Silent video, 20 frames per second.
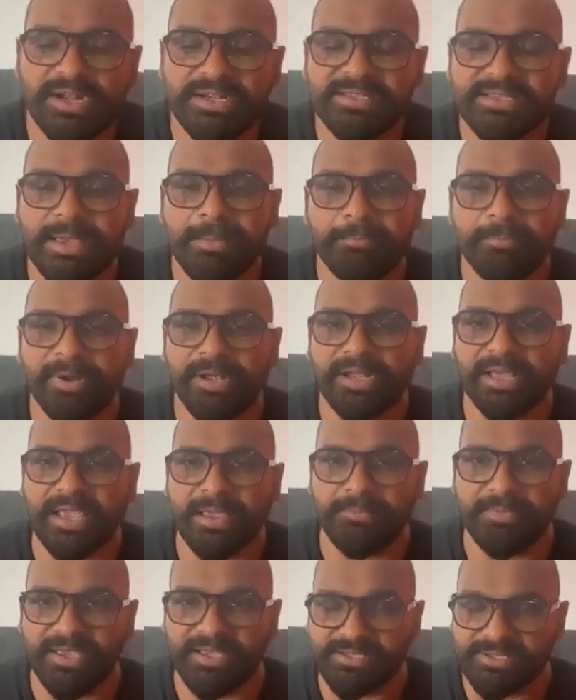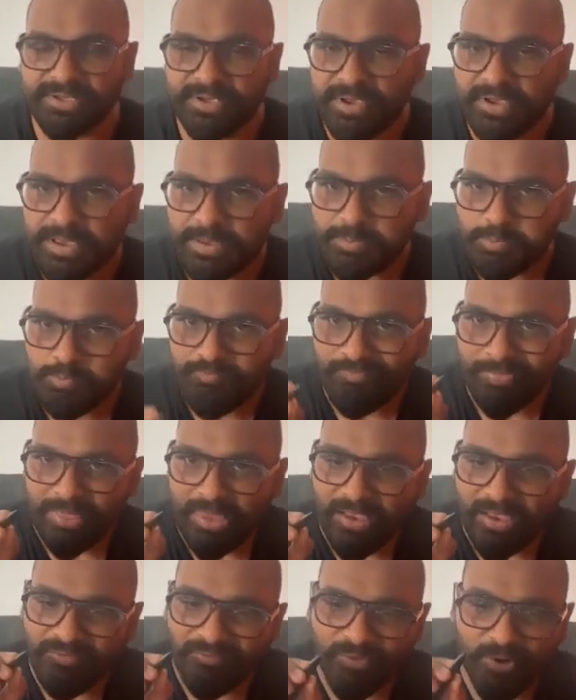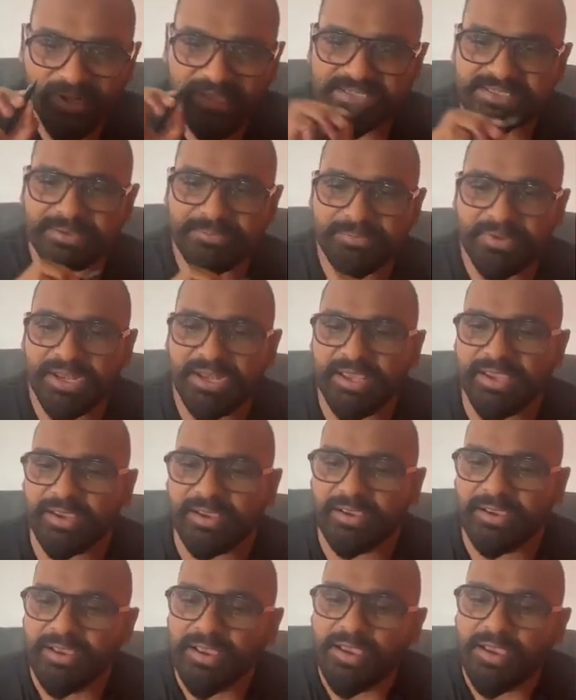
sample timings. What is the meaning?